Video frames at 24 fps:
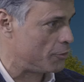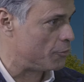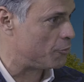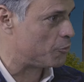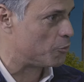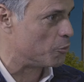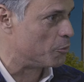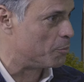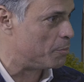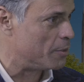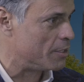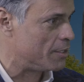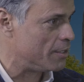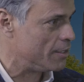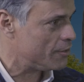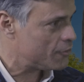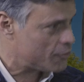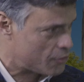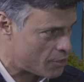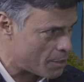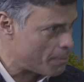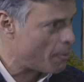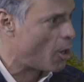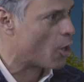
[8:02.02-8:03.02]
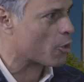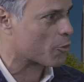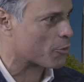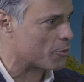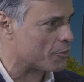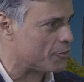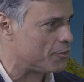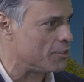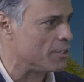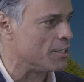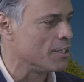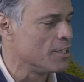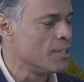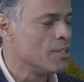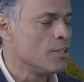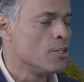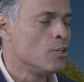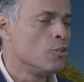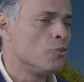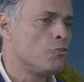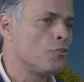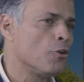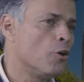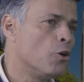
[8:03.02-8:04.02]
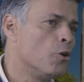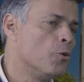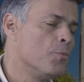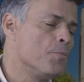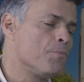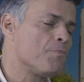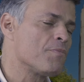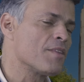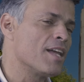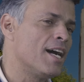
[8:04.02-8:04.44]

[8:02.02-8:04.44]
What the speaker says: stupid. It's democracy. So